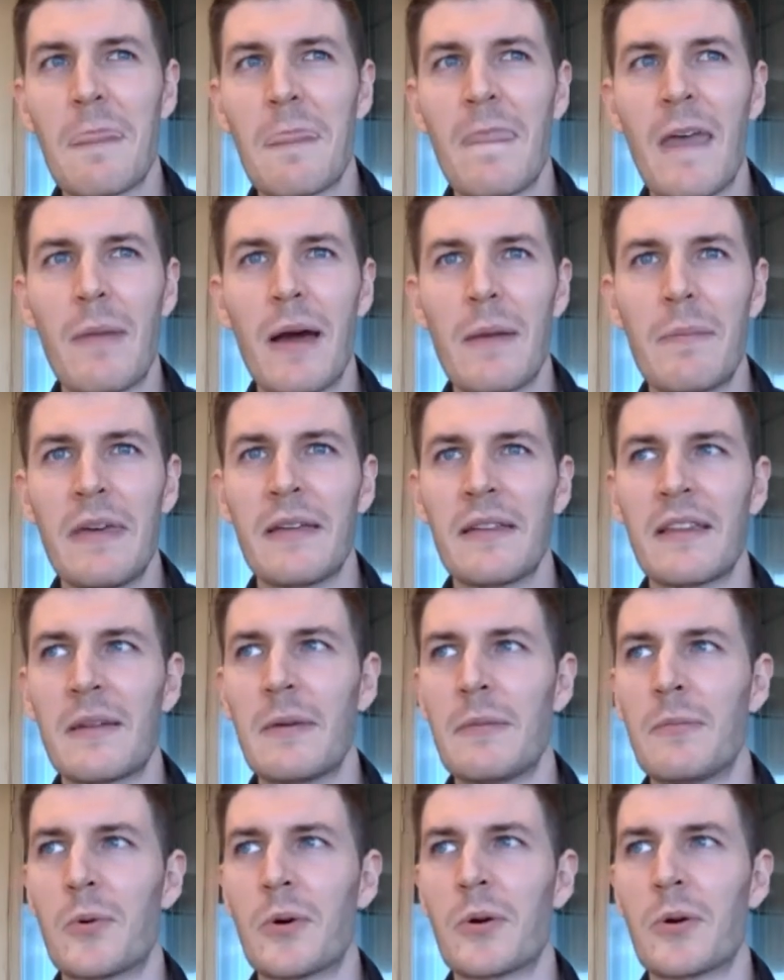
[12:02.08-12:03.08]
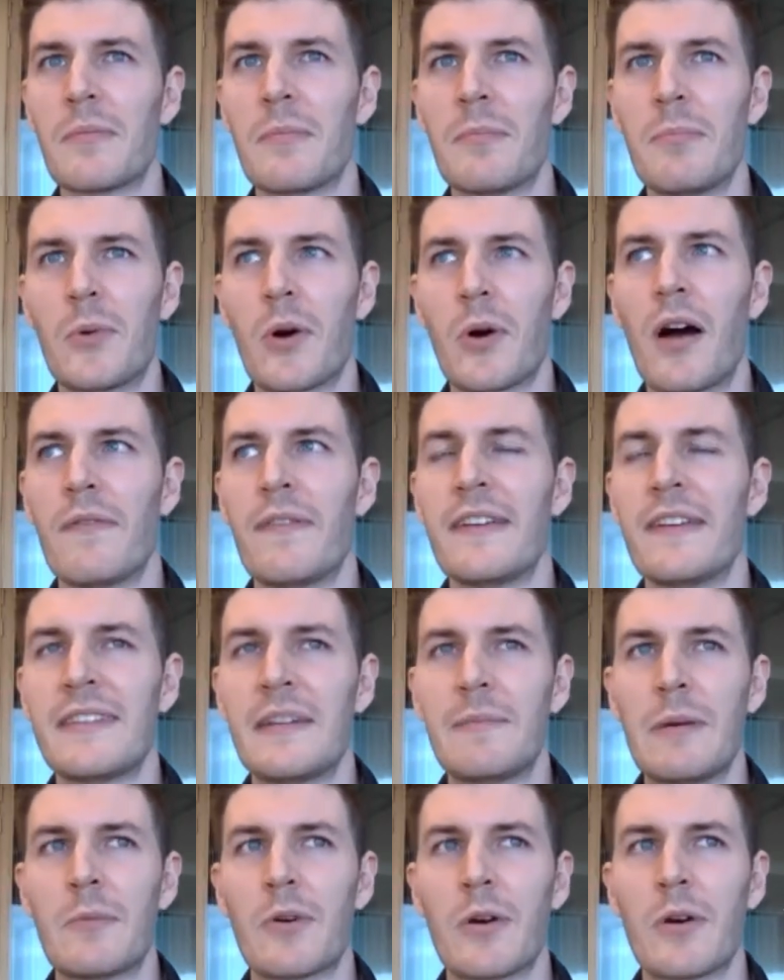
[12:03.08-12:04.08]
that might be a little bit more obvious and
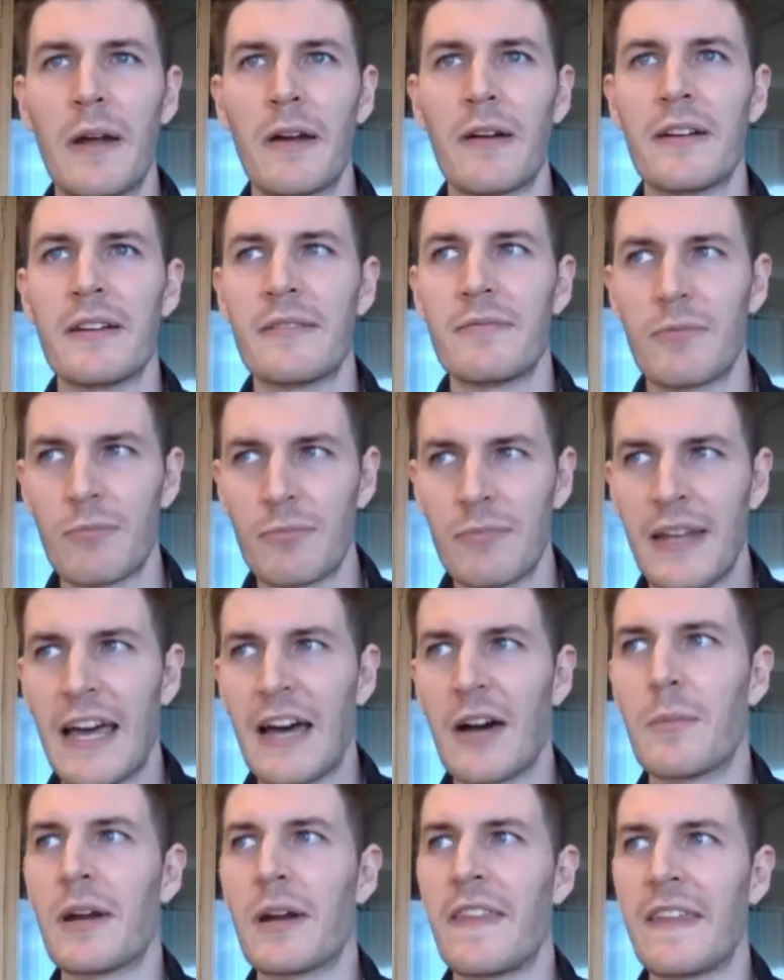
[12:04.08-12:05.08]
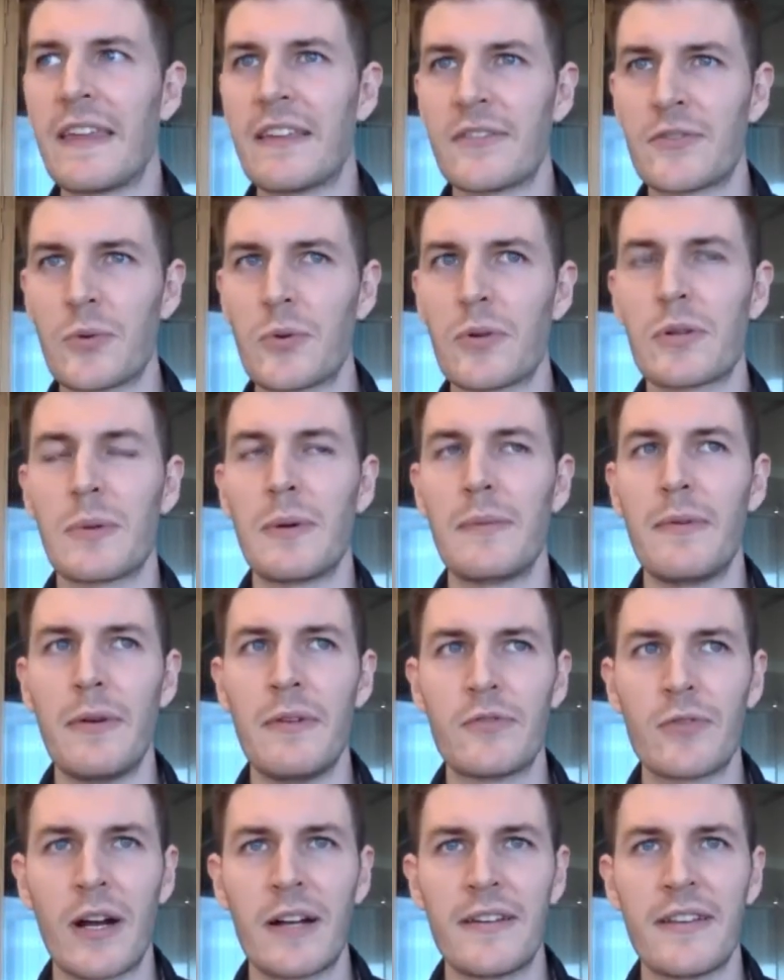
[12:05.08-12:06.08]
a bit more apparent now, but I think historically we've
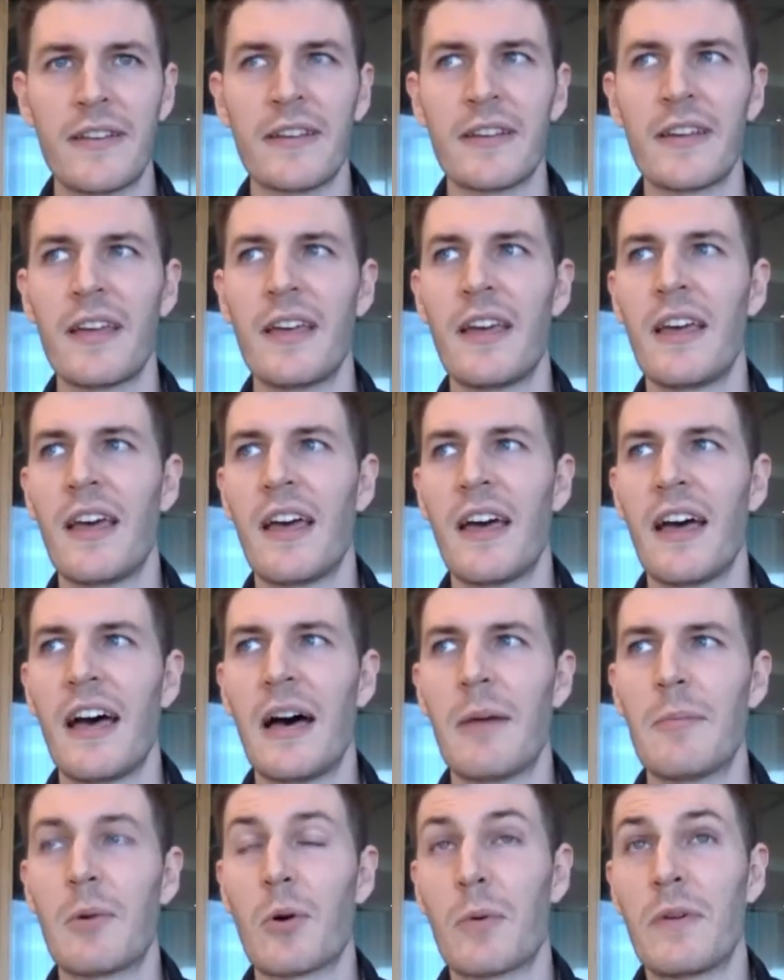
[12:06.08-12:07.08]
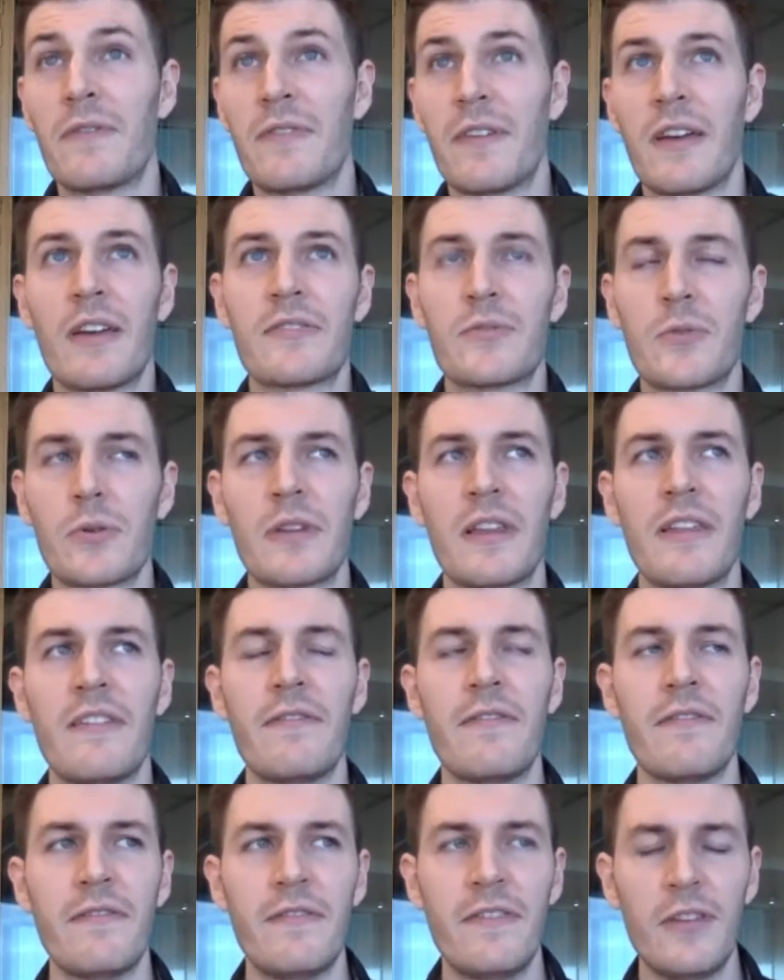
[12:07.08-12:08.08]
tried to, or we've
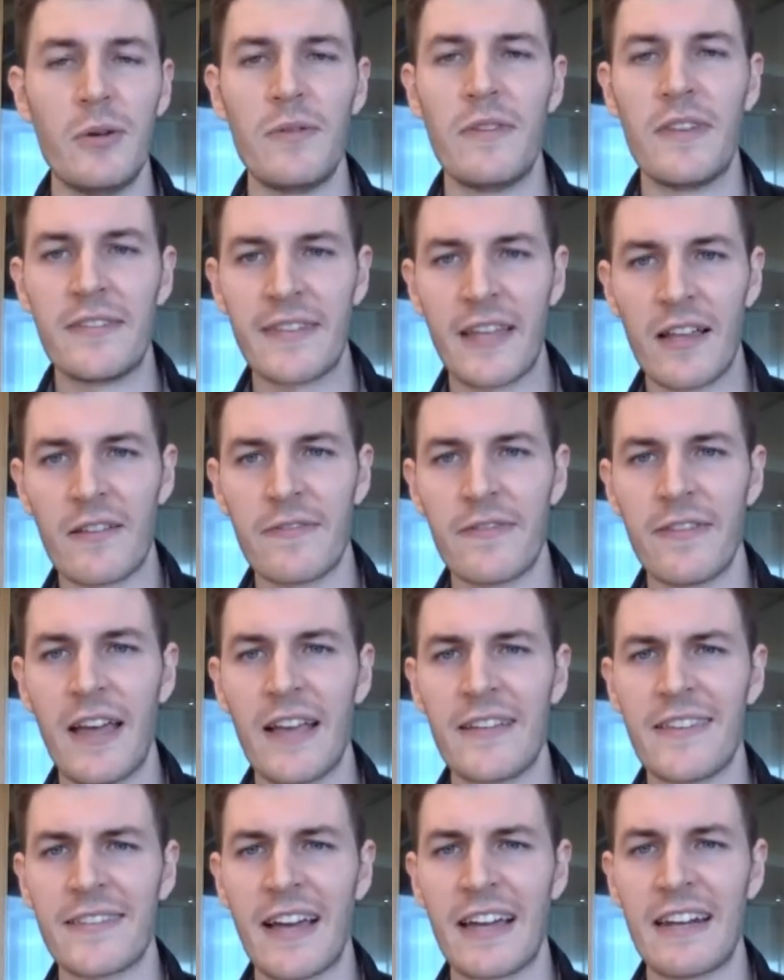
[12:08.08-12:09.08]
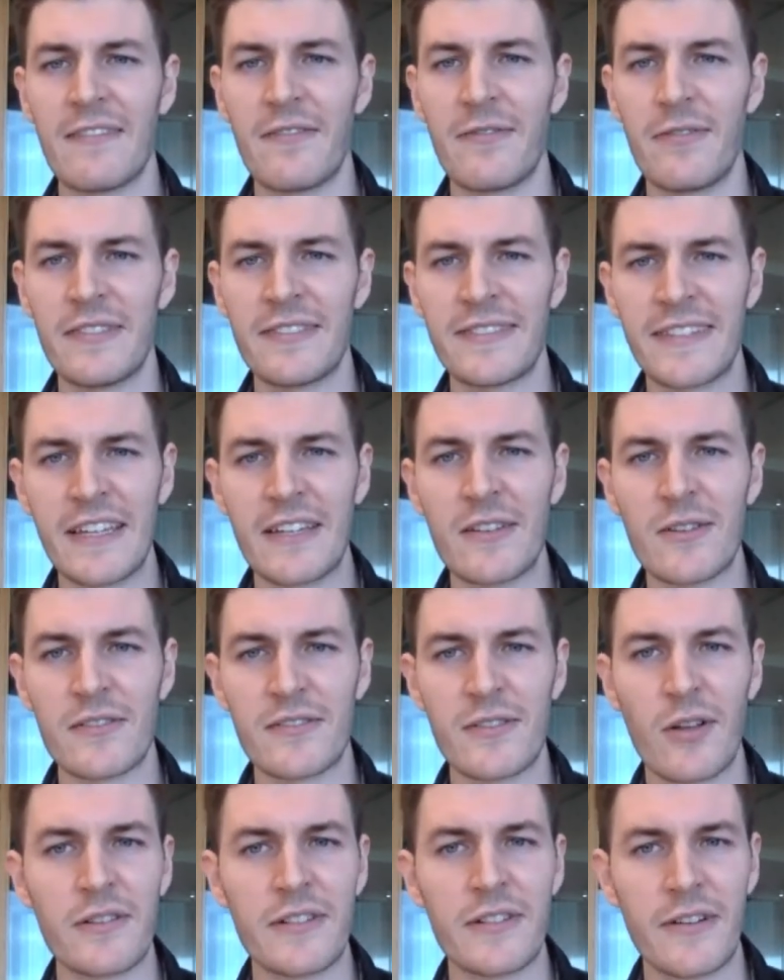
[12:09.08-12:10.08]
historically viewed the self as this kind of singular
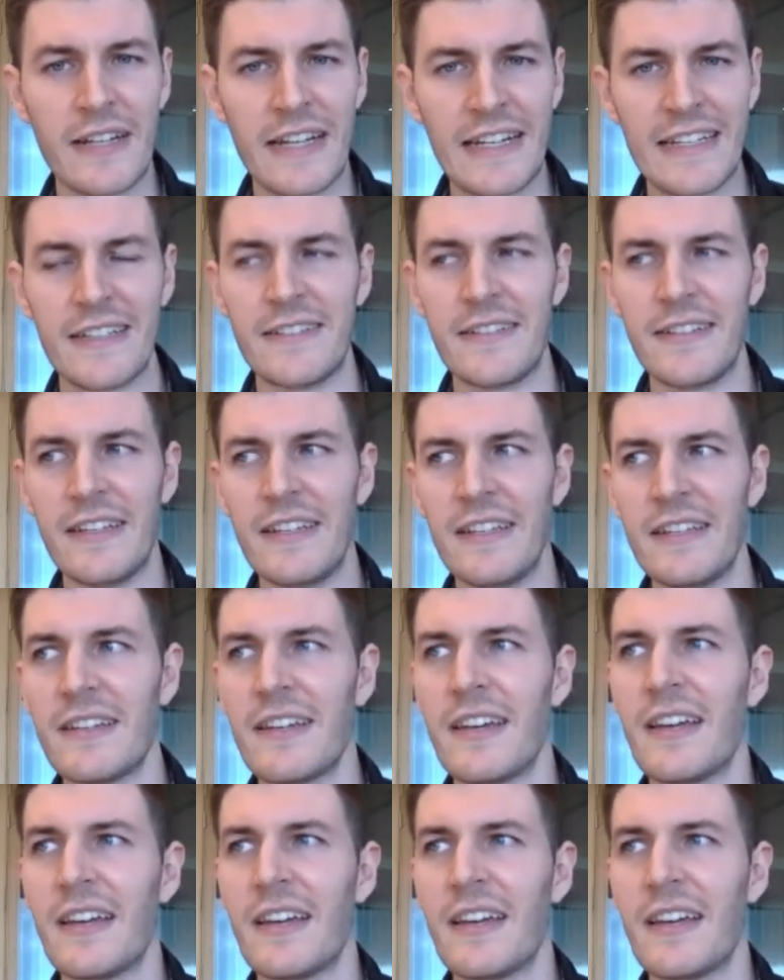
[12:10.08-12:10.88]
solitary entity.